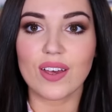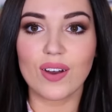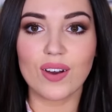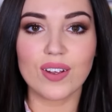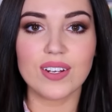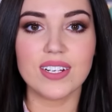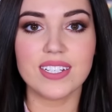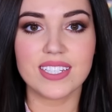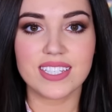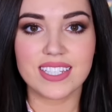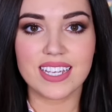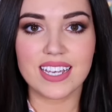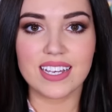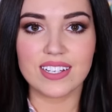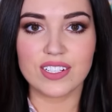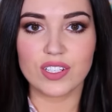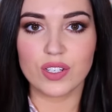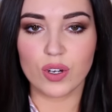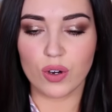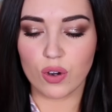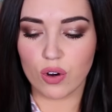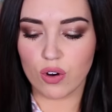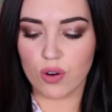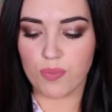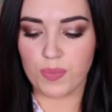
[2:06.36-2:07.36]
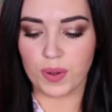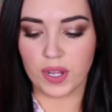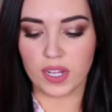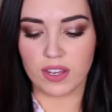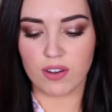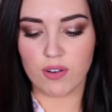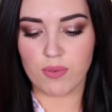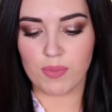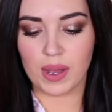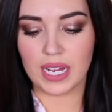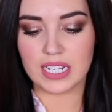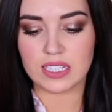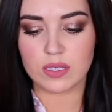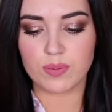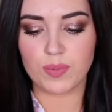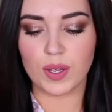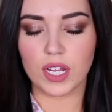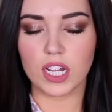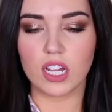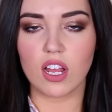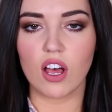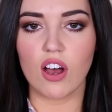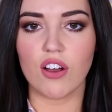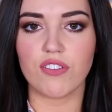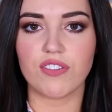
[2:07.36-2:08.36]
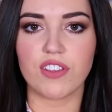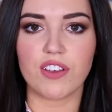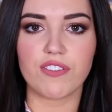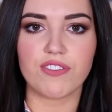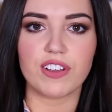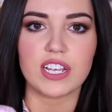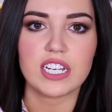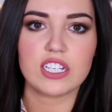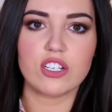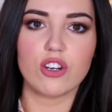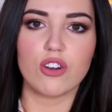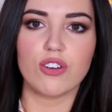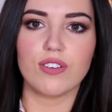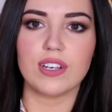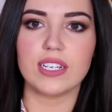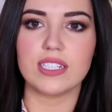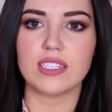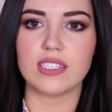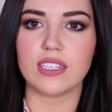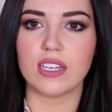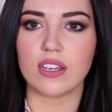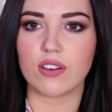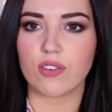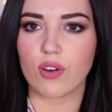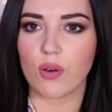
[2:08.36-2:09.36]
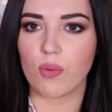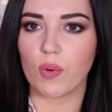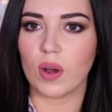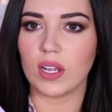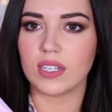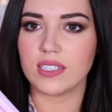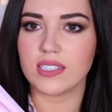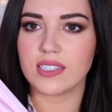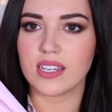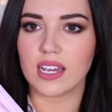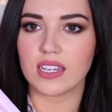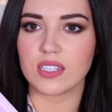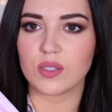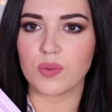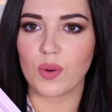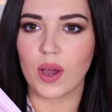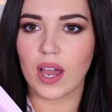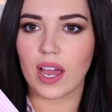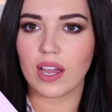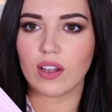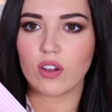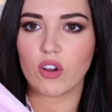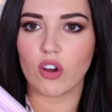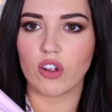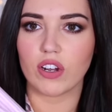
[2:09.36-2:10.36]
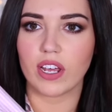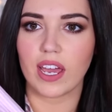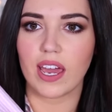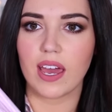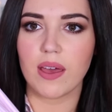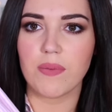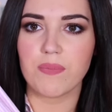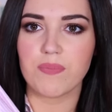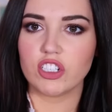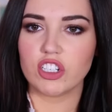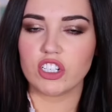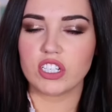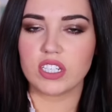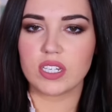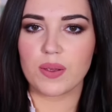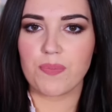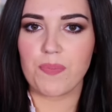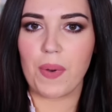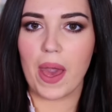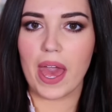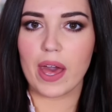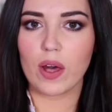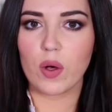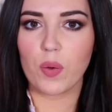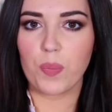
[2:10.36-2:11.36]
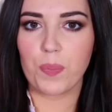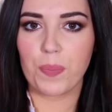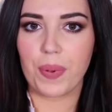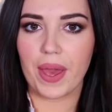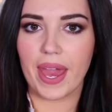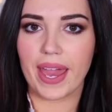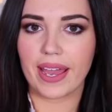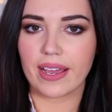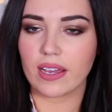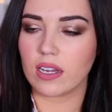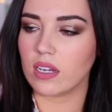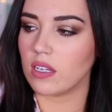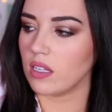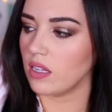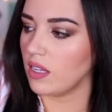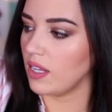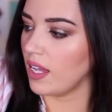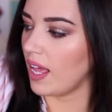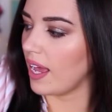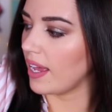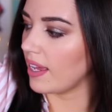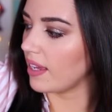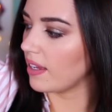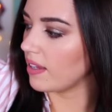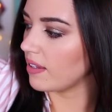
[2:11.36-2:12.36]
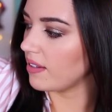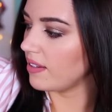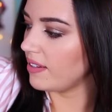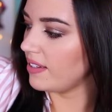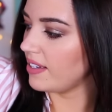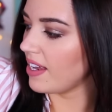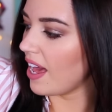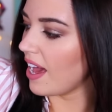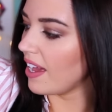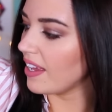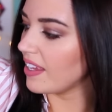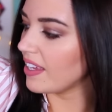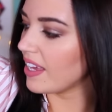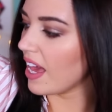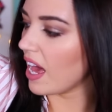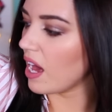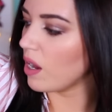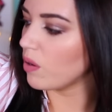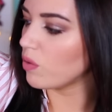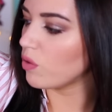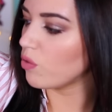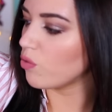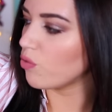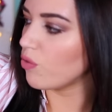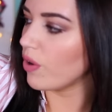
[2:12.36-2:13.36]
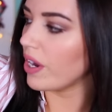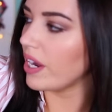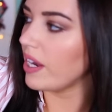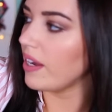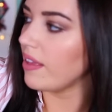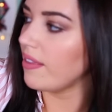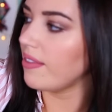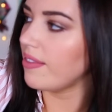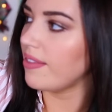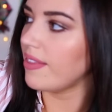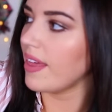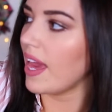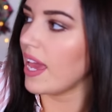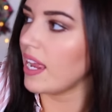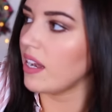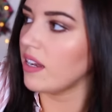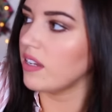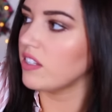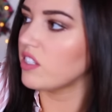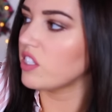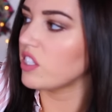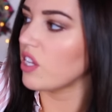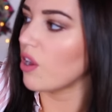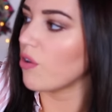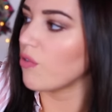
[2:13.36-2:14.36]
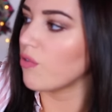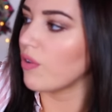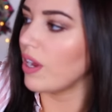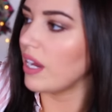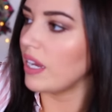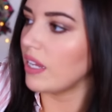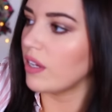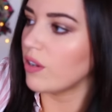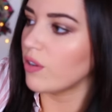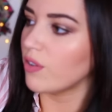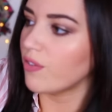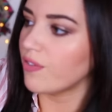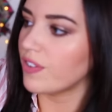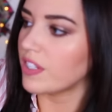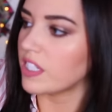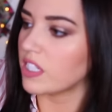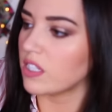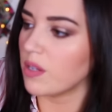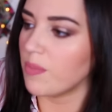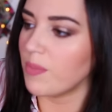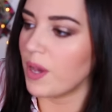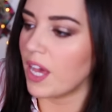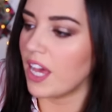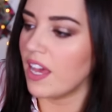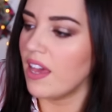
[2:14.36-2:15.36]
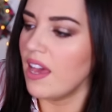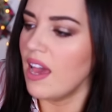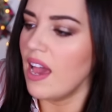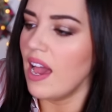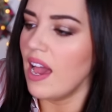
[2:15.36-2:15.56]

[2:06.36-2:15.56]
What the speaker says: honestly adorable. It reminds me a lot of the Victoria's Secret ones. That's why I got it. Just a pale pink like nightgown, really thin, so really good for summer.